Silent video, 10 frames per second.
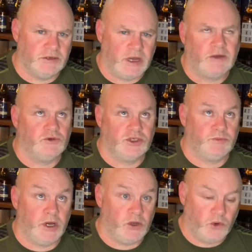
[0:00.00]

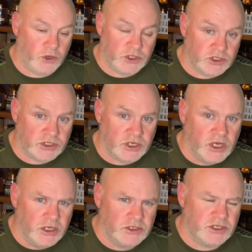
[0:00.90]
outspan oranges,
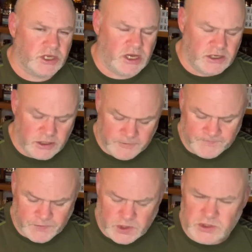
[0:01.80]
just a
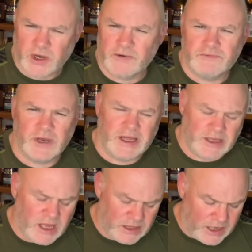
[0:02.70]
sort of
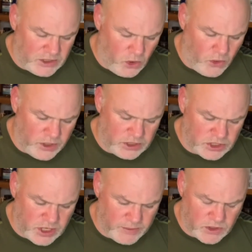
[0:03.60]
a light orange
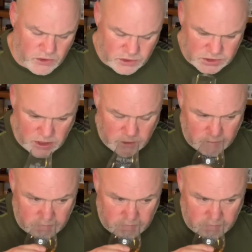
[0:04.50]
coming across there.